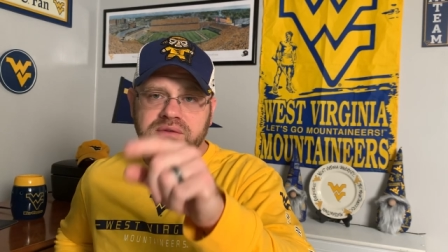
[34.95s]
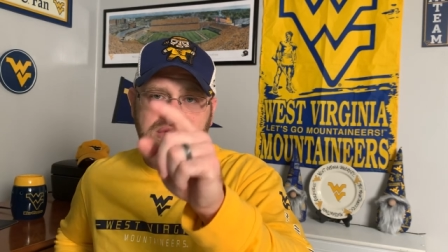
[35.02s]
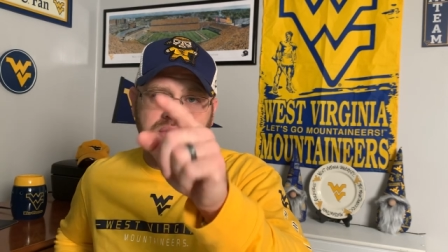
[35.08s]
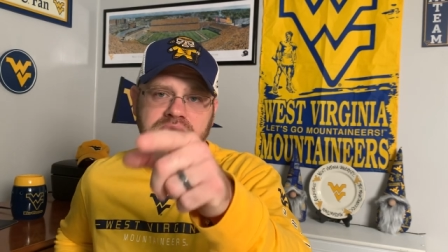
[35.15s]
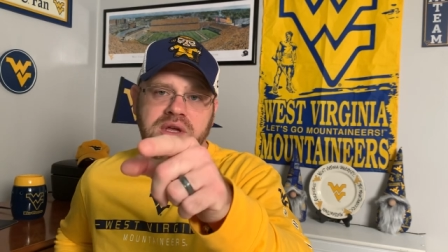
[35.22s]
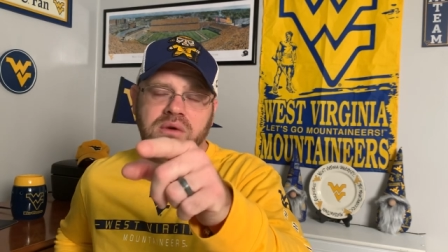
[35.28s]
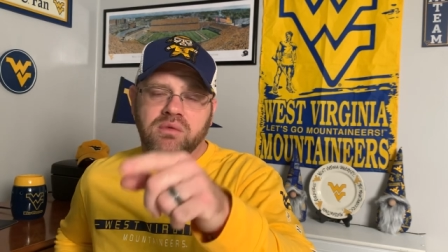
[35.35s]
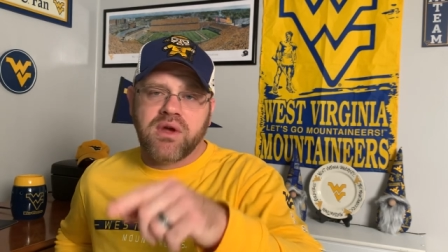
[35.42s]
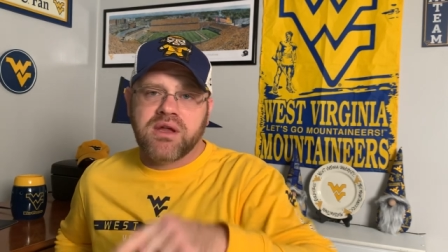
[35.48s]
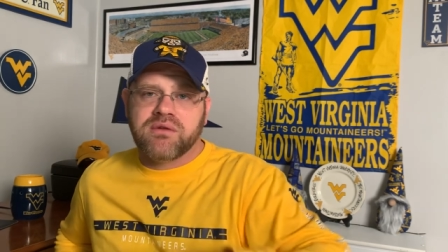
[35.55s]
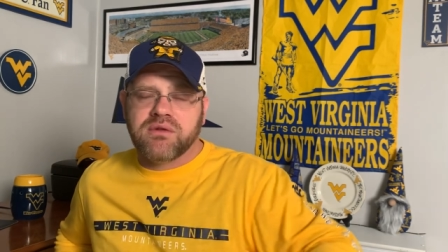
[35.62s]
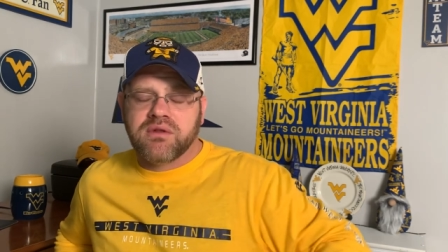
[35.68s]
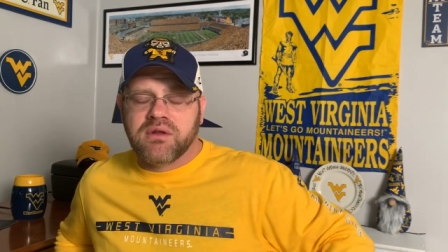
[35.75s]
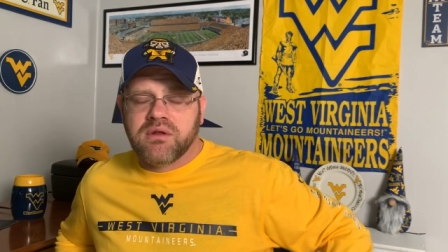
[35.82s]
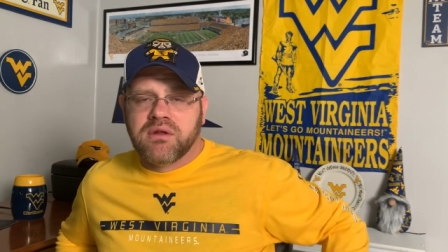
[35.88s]
You can get right
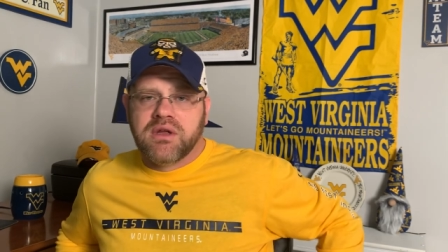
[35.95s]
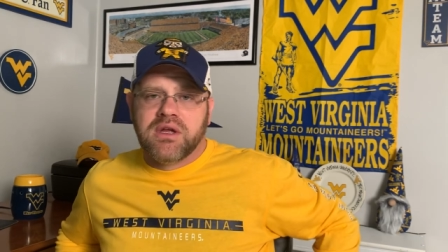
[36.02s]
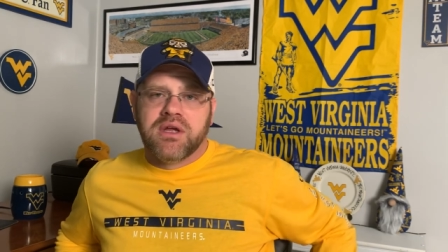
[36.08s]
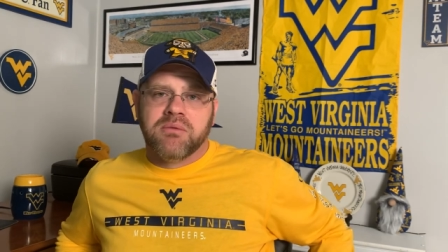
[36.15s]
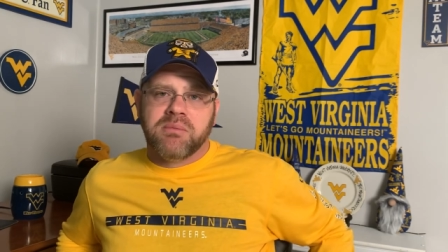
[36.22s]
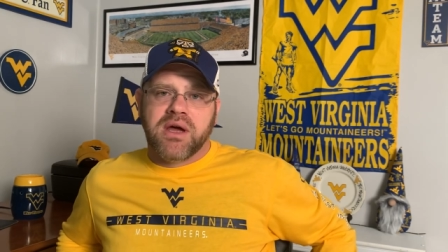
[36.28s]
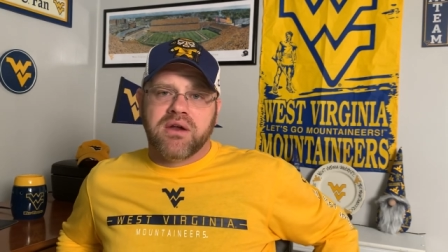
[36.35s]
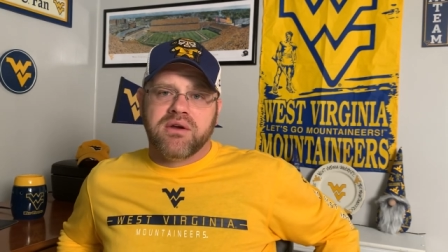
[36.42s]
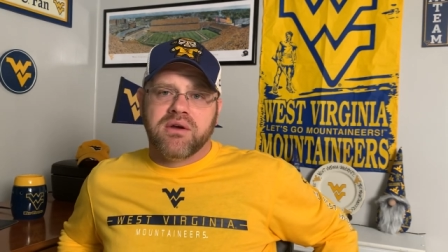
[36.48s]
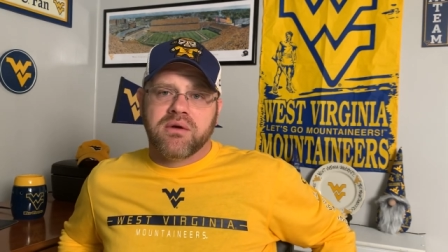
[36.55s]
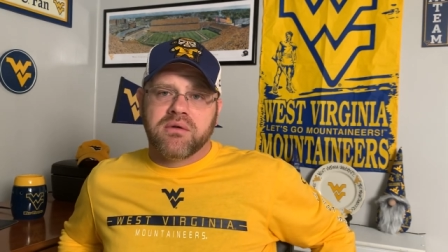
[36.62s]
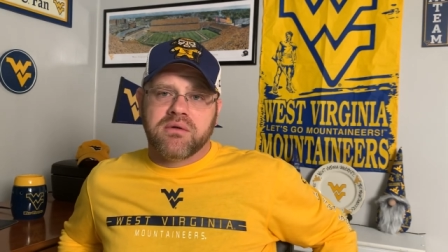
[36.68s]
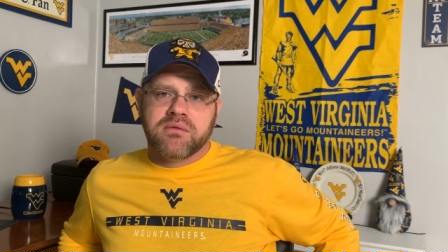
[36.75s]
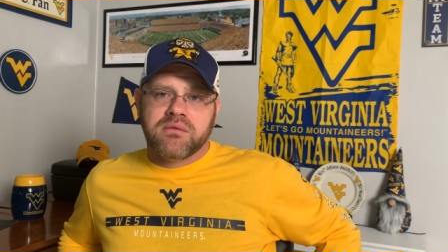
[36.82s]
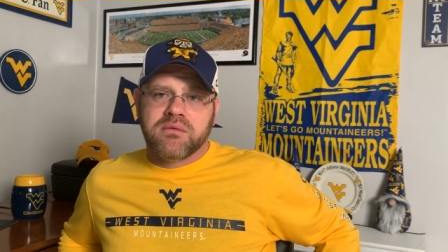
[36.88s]
to the Mountaineer
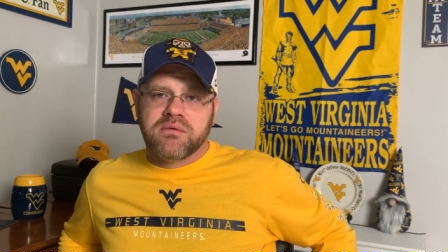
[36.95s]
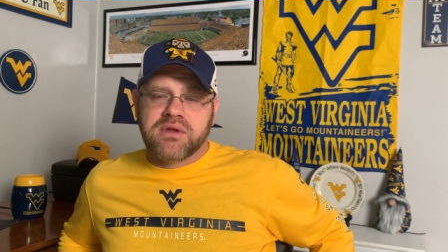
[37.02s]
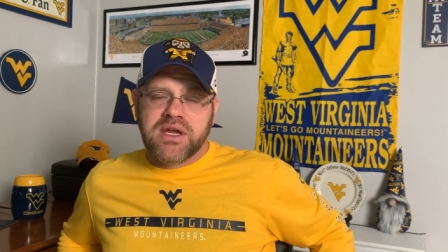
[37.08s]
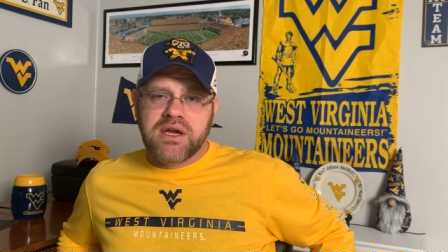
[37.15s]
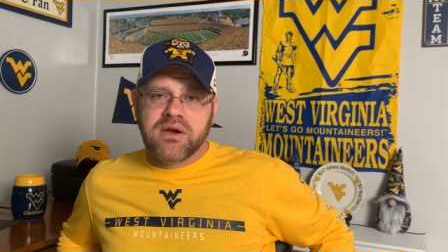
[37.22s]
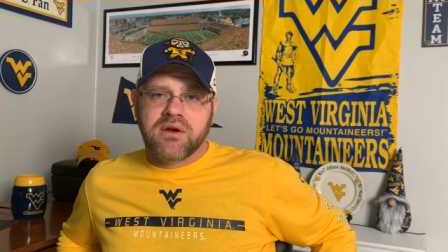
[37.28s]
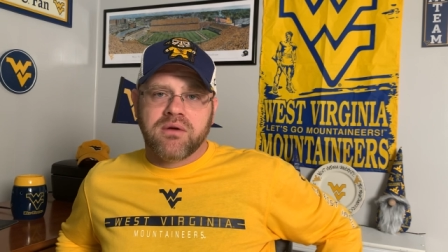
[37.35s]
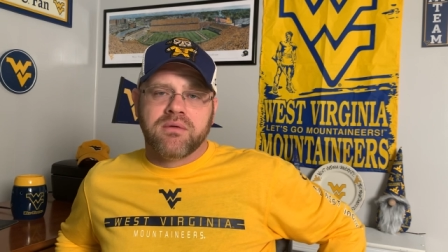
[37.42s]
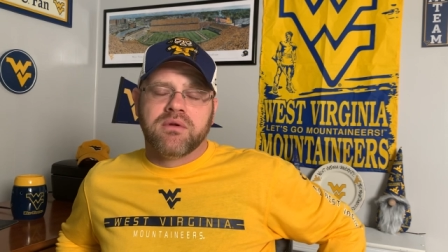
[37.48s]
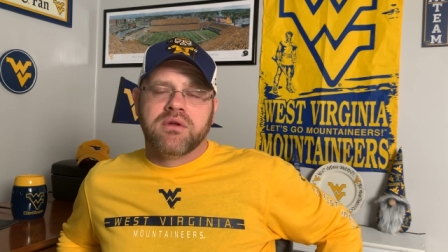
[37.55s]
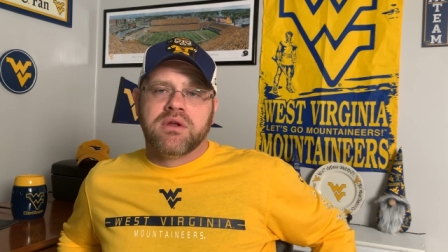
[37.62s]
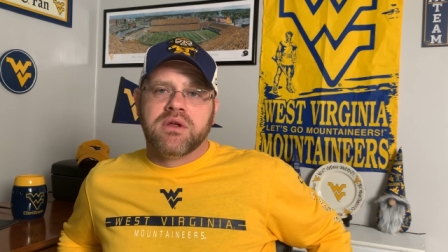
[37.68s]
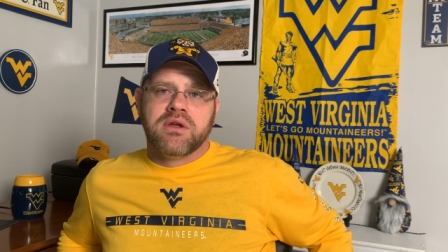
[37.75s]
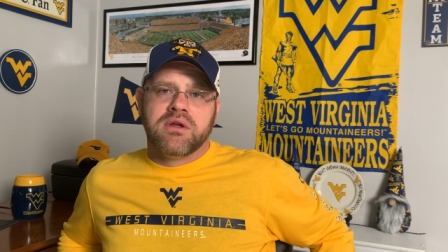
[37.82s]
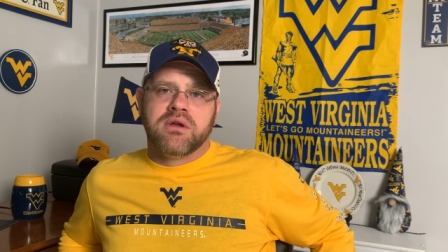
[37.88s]
gear
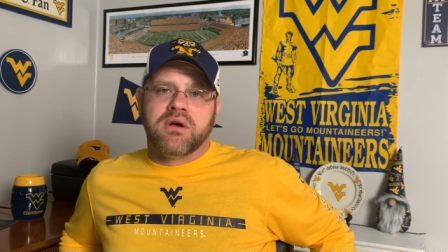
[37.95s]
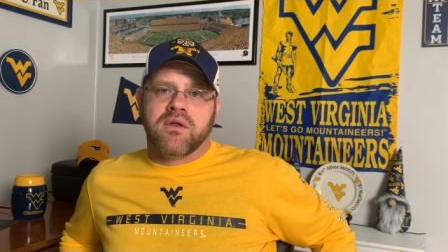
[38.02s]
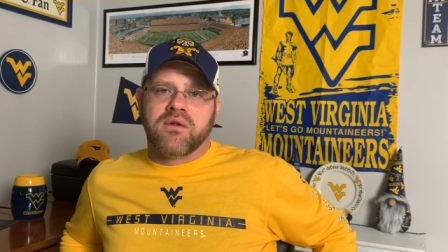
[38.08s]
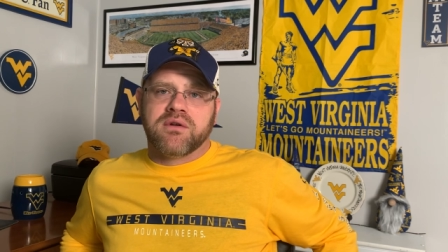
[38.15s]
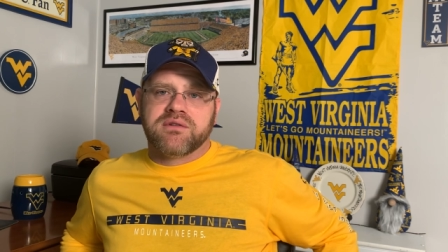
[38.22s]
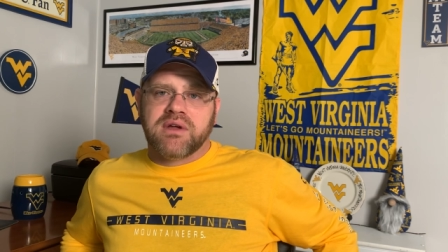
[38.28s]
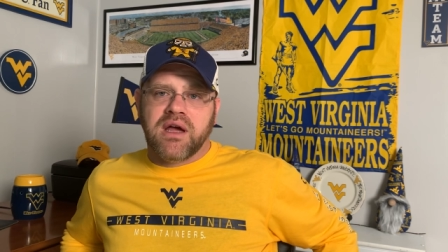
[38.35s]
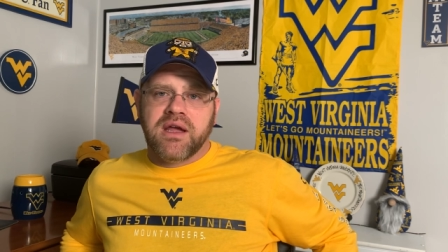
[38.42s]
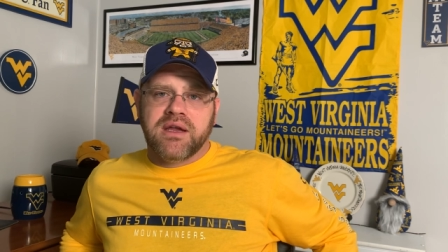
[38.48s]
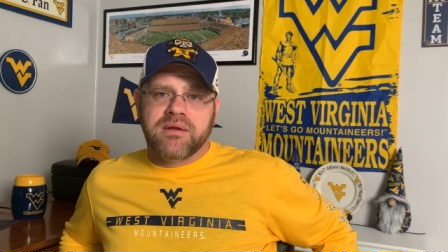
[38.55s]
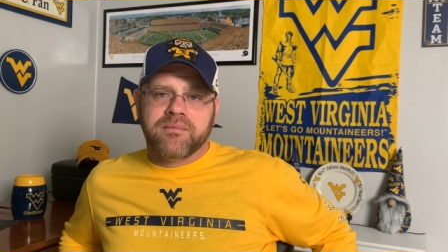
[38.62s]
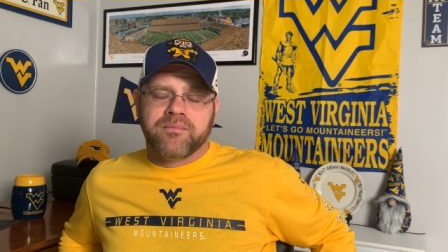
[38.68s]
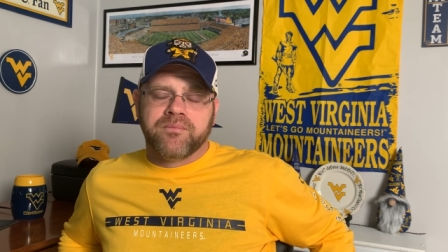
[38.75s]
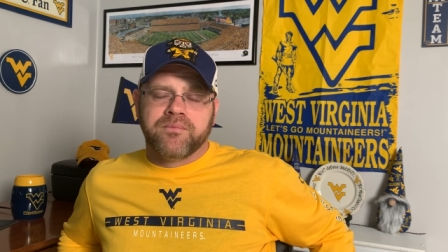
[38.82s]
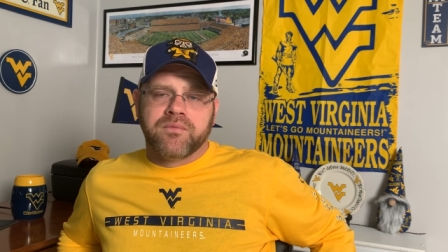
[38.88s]
on their site,
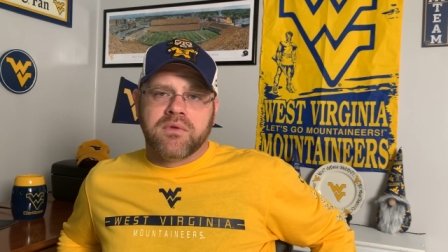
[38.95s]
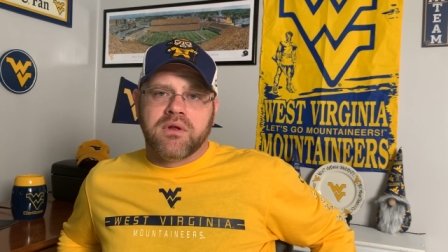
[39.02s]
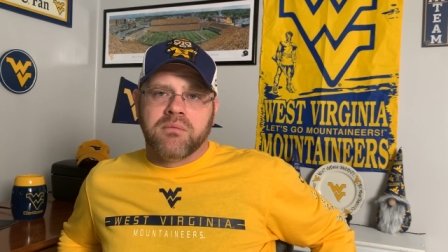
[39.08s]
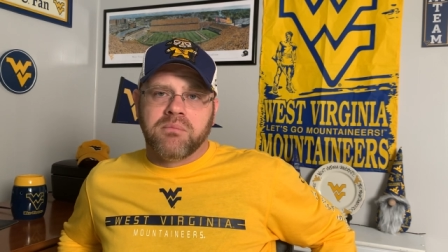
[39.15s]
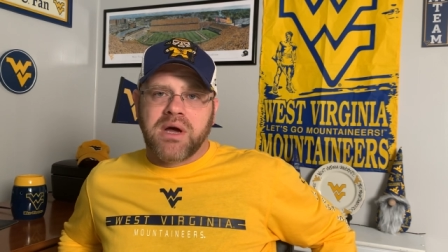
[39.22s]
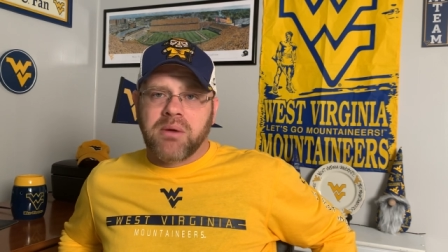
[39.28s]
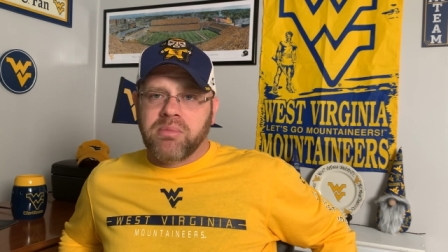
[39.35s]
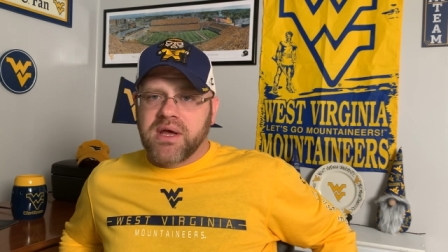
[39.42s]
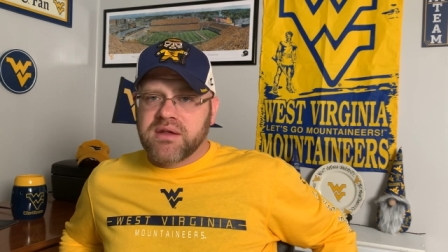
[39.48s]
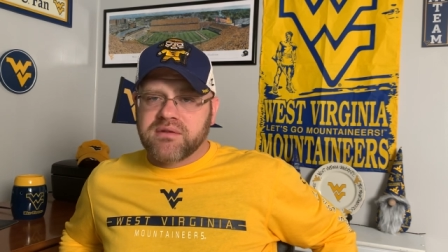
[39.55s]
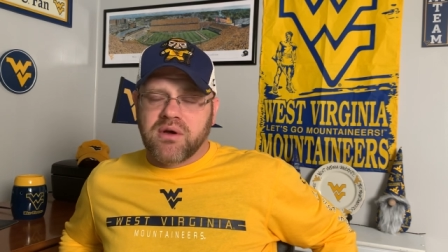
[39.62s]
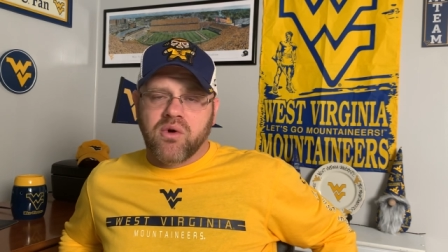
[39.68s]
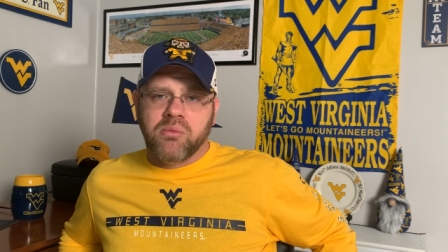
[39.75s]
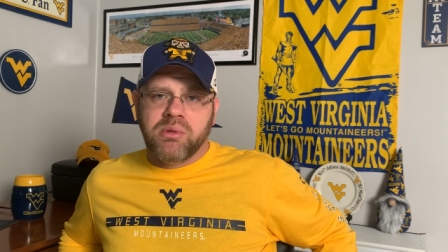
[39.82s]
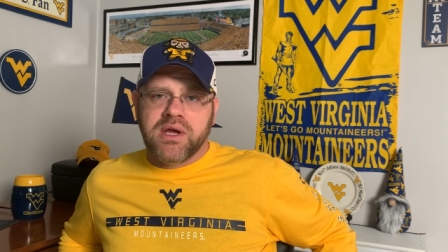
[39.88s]
bypass the
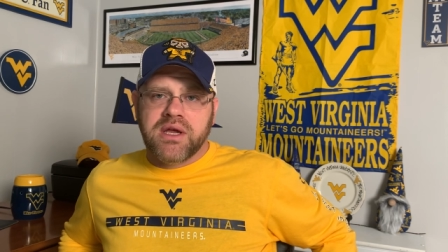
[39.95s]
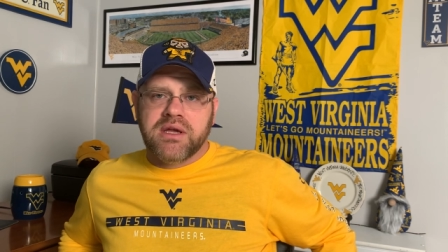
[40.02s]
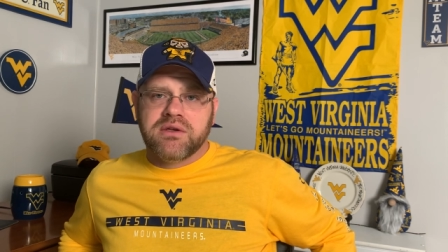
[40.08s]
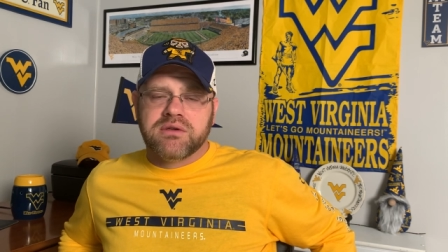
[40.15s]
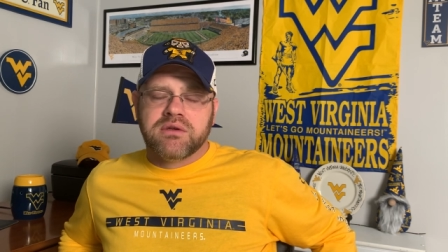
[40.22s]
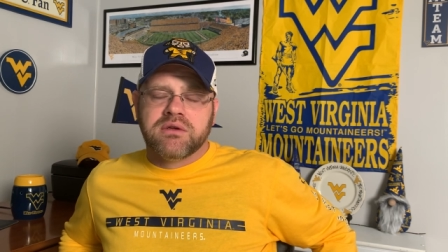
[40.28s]
homepage.